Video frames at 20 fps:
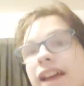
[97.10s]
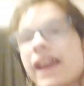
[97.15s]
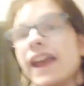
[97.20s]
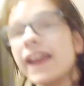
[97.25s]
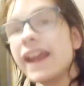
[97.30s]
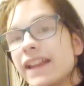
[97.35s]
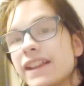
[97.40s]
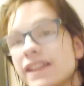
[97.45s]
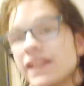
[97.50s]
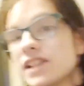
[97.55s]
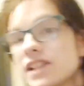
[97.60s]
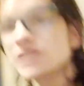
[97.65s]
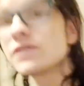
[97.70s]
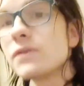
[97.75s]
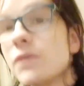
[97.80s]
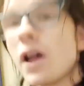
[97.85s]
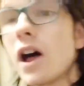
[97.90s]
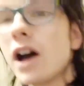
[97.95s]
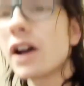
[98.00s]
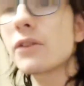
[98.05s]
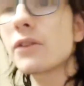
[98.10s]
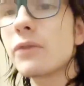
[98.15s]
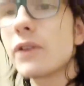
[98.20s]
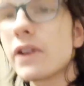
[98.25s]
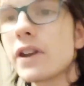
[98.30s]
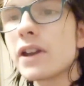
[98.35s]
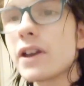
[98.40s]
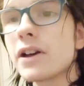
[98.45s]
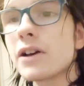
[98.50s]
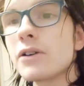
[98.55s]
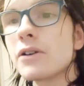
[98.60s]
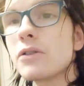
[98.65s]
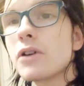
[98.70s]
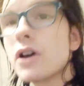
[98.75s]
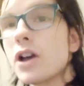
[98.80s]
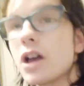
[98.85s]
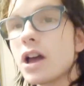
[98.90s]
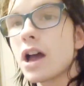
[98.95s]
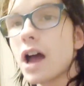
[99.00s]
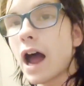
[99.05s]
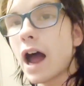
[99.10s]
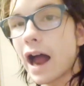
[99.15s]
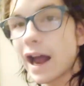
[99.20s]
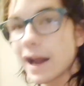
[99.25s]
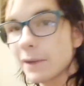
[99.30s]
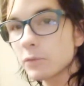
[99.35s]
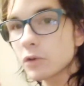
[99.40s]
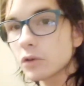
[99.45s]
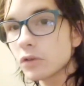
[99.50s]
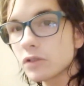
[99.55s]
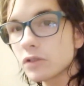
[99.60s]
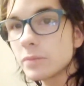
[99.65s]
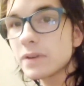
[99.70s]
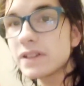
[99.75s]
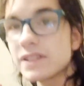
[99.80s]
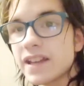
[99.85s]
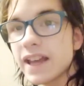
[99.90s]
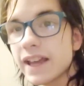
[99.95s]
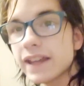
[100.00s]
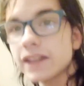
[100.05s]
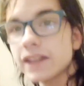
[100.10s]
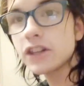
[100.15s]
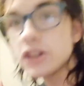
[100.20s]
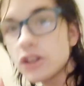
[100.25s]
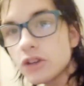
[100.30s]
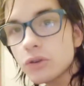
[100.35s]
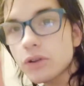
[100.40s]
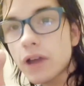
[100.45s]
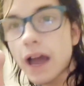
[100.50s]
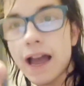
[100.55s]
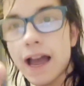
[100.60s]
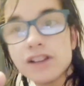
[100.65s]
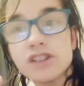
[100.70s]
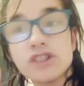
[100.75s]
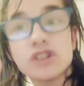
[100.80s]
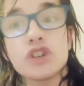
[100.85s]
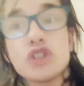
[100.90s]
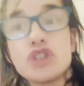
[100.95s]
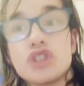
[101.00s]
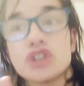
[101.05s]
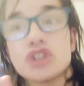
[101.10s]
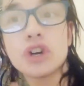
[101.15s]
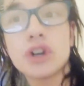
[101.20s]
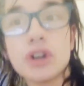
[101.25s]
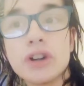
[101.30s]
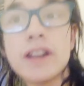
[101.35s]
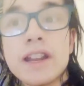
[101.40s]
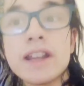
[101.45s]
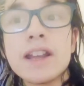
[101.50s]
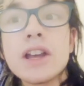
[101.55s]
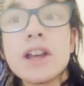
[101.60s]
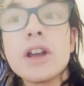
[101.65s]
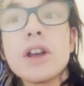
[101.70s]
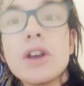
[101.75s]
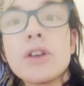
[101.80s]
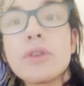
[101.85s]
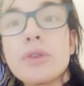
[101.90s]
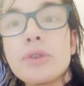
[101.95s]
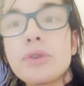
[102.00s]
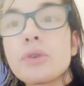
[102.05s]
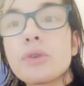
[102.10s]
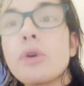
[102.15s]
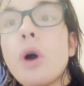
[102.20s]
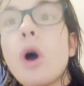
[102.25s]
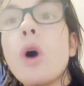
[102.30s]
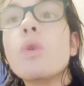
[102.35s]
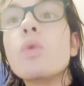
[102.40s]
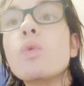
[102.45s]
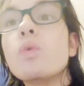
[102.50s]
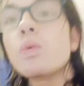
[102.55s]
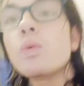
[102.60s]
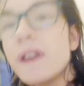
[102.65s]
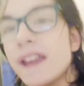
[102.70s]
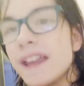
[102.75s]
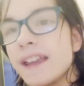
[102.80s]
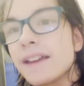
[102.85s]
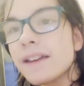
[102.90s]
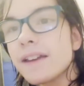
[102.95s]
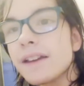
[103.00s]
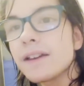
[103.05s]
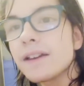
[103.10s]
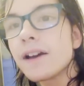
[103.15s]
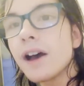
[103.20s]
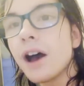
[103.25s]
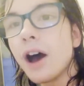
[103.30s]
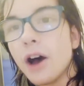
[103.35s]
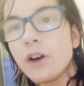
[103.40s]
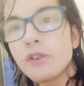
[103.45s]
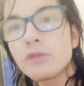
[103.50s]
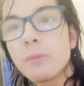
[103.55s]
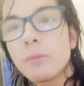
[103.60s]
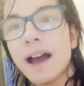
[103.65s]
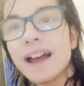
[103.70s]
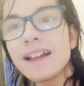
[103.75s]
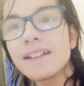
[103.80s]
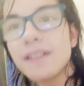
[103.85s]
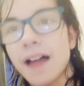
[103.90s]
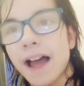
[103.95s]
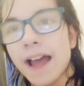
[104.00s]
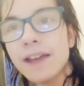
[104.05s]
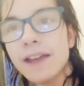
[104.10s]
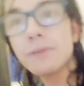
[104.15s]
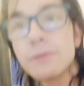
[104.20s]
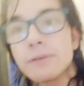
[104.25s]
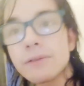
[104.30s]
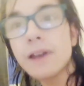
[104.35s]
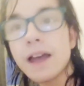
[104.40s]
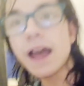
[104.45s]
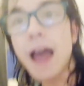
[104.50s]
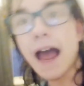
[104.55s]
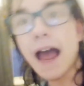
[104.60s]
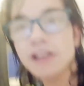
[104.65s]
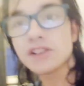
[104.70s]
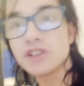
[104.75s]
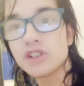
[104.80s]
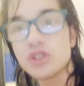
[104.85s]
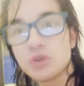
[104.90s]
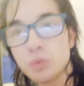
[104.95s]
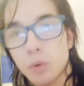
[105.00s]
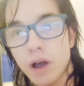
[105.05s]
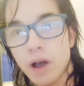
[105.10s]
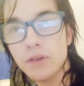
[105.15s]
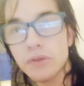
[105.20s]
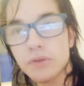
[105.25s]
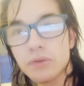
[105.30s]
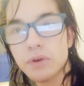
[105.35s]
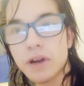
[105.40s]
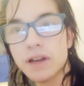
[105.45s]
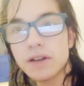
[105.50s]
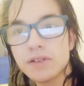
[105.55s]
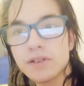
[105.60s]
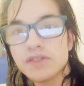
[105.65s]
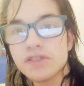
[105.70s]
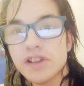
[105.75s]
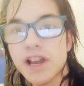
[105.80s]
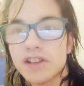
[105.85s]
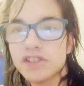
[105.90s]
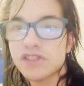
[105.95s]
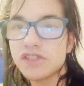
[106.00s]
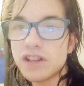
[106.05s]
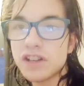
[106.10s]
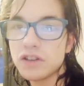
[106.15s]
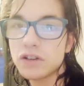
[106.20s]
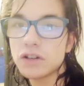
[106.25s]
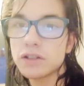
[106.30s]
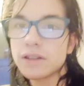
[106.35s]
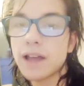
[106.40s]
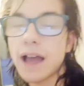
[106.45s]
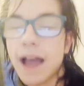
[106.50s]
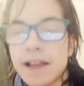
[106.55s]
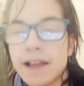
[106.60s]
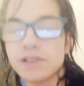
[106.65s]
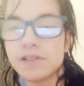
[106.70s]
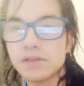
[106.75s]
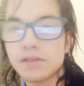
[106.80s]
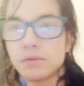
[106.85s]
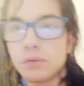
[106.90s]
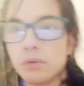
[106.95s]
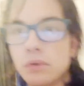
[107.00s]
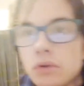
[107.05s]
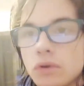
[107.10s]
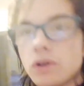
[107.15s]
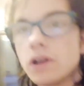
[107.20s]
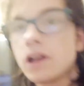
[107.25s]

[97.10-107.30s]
In this vlog video, I'm going to be taking you guys on a journey through a week of my life as a 12th grader slash senior at the high school.